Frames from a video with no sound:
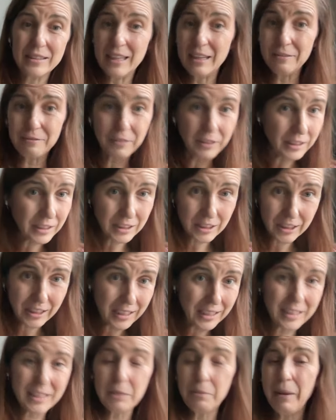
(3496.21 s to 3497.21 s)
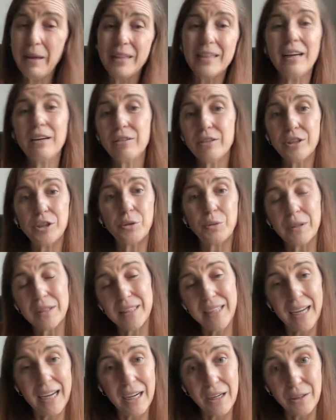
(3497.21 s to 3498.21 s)
that village can expand out into a
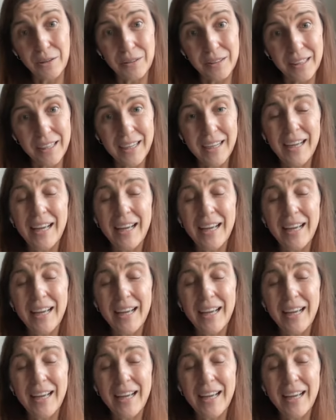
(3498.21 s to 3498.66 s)
town.